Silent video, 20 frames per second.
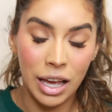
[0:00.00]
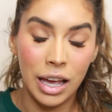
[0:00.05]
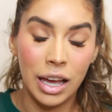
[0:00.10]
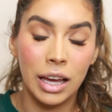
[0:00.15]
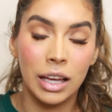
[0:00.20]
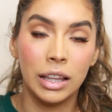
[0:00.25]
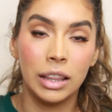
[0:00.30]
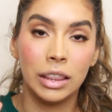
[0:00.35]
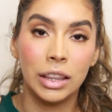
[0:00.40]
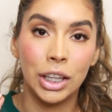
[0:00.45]

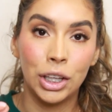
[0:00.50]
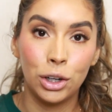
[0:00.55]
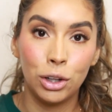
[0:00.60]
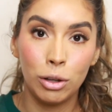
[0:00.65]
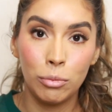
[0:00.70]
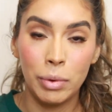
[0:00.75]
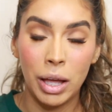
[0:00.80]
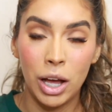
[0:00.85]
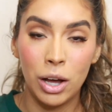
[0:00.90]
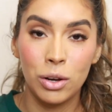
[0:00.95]
A little
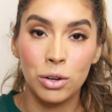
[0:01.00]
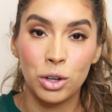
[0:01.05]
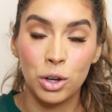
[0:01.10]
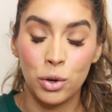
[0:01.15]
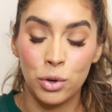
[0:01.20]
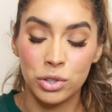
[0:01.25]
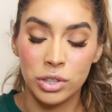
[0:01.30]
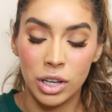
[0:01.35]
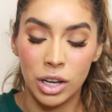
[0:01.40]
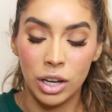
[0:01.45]
amount
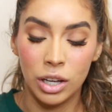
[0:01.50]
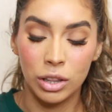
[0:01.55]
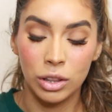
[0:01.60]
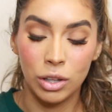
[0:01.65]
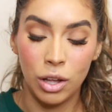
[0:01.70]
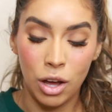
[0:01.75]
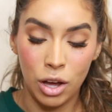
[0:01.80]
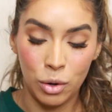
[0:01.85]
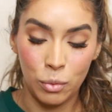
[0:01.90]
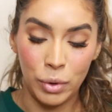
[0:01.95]
goes a
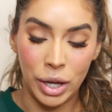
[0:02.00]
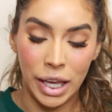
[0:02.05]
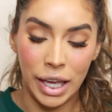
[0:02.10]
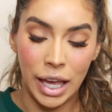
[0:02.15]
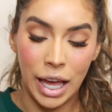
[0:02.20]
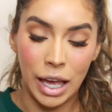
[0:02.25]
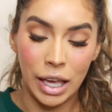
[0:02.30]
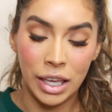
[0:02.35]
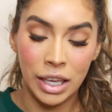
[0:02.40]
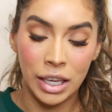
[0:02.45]
long way.
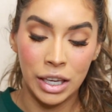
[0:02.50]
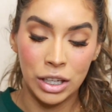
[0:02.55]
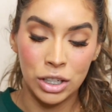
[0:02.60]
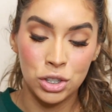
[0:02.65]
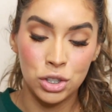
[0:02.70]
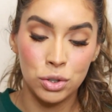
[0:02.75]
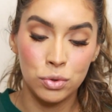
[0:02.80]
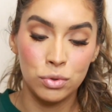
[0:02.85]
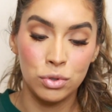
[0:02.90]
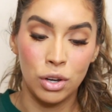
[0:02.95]
I
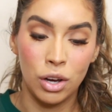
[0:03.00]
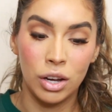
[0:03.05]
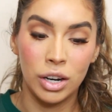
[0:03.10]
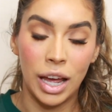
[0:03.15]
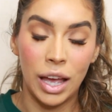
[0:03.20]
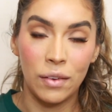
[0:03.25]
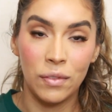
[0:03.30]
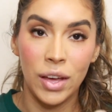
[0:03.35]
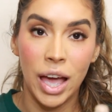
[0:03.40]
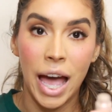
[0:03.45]
kid you not.
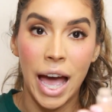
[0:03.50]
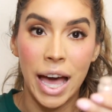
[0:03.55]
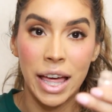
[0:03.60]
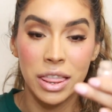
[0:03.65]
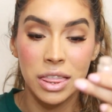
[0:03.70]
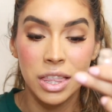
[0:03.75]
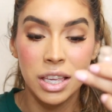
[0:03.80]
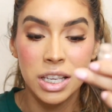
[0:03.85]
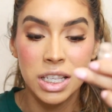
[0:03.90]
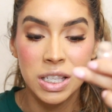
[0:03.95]
I've
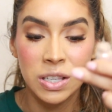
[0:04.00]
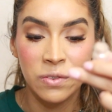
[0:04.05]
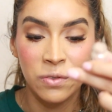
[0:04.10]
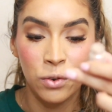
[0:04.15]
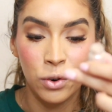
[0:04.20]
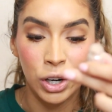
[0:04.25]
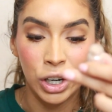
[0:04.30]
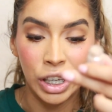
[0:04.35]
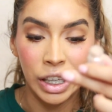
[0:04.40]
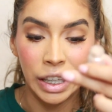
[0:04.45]
had this
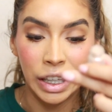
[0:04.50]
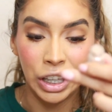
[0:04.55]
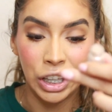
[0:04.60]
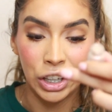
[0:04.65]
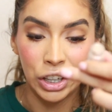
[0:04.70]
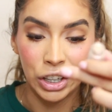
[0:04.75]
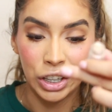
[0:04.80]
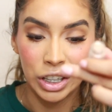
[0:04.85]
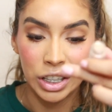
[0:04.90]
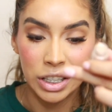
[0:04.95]
for
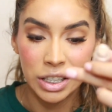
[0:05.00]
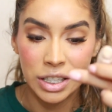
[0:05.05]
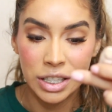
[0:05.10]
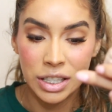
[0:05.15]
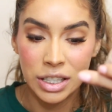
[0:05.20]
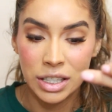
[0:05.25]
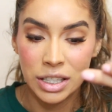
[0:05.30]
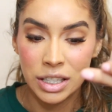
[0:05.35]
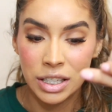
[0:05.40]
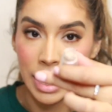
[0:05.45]

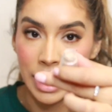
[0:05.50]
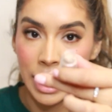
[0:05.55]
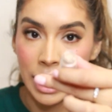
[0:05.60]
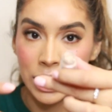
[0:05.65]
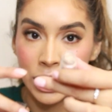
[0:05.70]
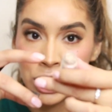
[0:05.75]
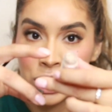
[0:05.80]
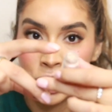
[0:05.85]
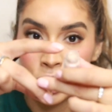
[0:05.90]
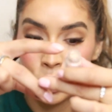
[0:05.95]
years and
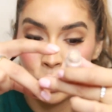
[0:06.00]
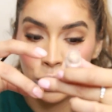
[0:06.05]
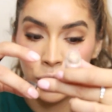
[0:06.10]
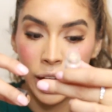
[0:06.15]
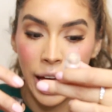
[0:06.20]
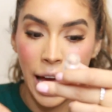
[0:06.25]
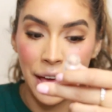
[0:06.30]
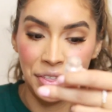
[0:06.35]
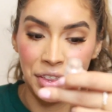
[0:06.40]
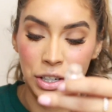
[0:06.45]
it's still
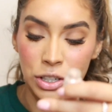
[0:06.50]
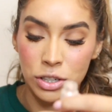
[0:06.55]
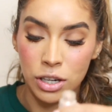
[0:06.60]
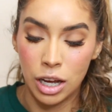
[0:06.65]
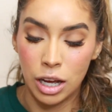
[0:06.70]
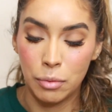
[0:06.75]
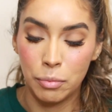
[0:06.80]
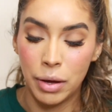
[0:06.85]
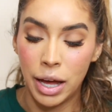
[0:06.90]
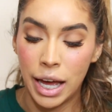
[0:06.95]
at the
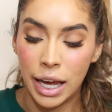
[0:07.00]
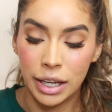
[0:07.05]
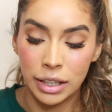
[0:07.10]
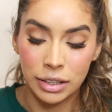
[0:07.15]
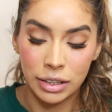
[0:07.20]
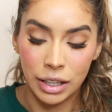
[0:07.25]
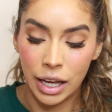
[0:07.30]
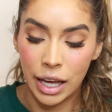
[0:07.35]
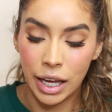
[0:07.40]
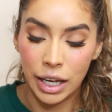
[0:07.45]
top. I
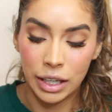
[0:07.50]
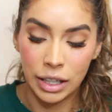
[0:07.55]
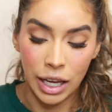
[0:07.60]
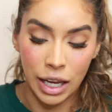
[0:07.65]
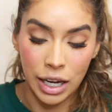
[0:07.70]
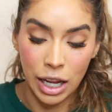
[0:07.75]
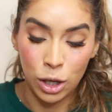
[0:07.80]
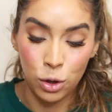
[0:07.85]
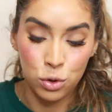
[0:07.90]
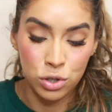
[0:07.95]

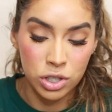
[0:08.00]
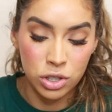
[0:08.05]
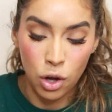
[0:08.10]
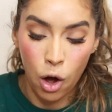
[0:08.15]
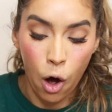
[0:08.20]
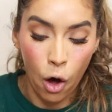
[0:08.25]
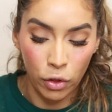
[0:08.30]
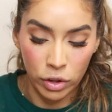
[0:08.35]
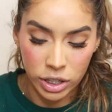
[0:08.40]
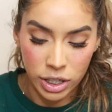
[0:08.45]
use this
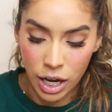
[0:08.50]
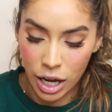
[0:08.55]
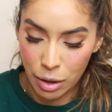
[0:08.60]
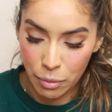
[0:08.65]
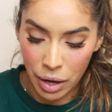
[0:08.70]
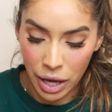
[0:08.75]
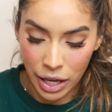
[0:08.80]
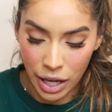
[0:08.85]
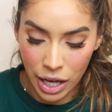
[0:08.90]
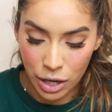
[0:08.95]
all the time.
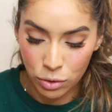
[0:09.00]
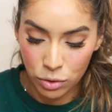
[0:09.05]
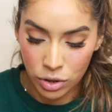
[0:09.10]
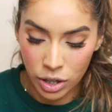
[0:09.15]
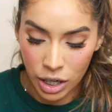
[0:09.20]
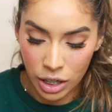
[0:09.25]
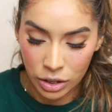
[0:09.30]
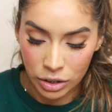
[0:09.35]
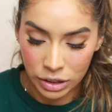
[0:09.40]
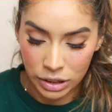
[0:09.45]
I don't
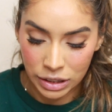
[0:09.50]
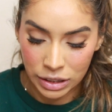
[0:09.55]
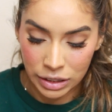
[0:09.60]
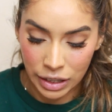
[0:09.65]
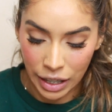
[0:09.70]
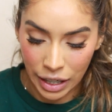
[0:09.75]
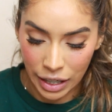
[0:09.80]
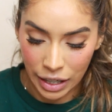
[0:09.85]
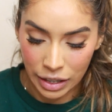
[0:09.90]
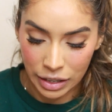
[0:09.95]

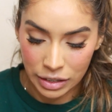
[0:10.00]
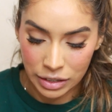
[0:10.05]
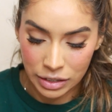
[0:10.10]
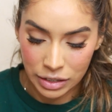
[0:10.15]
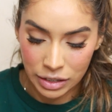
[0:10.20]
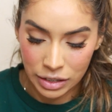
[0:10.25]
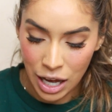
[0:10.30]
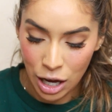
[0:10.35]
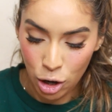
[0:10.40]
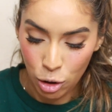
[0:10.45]

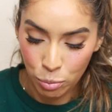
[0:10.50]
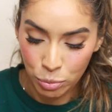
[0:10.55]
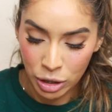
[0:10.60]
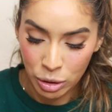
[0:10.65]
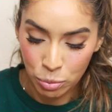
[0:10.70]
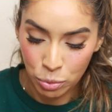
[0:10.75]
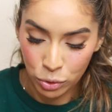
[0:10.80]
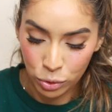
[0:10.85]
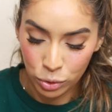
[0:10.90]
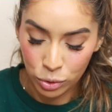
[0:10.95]
understand how
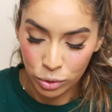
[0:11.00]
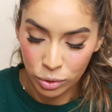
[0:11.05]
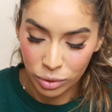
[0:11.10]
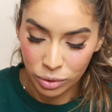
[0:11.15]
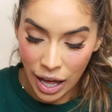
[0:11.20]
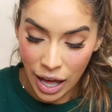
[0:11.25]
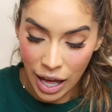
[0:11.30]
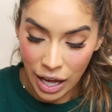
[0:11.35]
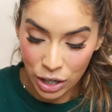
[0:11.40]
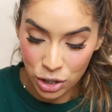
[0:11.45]
people
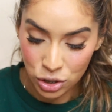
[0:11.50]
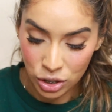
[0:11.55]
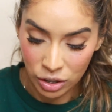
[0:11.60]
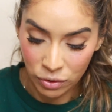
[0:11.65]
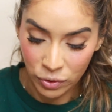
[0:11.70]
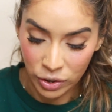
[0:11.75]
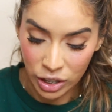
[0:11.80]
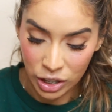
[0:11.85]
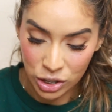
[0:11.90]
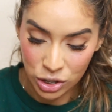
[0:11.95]
actually
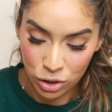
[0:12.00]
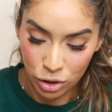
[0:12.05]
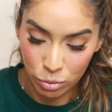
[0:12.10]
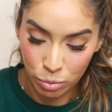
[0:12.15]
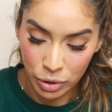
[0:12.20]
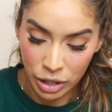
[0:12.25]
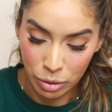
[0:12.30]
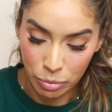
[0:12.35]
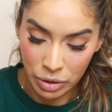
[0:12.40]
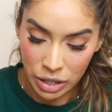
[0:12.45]
finish their
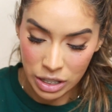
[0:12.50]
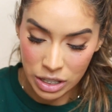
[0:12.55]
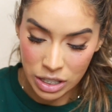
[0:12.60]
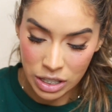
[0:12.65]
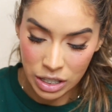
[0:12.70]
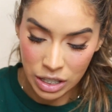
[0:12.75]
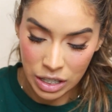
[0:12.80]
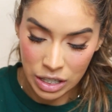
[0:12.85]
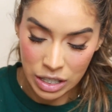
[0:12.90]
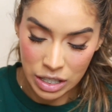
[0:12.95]

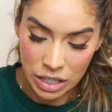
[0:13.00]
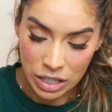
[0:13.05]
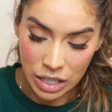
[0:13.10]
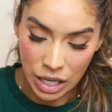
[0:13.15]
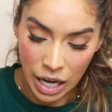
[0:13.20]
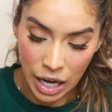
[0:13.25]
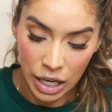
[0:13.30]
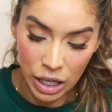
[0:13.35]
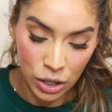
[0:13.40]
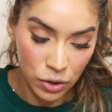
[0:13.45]
pigments because
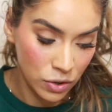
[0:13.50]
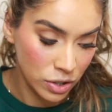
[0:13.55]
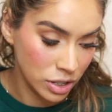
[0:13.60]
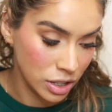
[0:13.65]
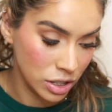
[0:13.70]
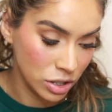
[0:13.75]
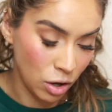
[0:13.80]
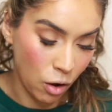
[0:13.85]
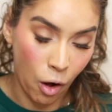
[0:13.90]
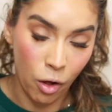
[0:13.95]
I use
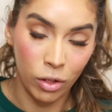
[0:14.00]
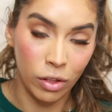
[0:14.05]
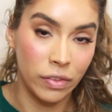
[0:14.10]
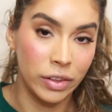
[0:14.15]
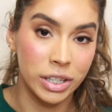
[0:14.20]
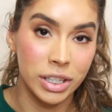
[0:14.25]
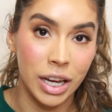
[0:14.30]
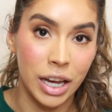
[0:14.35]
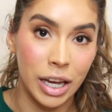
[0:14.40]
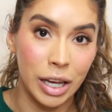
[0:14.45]
this all of the
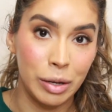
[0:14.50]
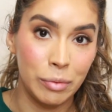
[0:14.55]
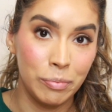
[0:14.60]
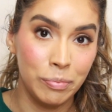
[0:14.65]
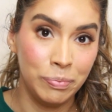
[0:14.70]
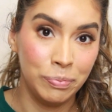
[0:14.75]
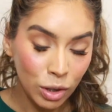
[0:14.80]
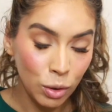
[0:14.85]
time.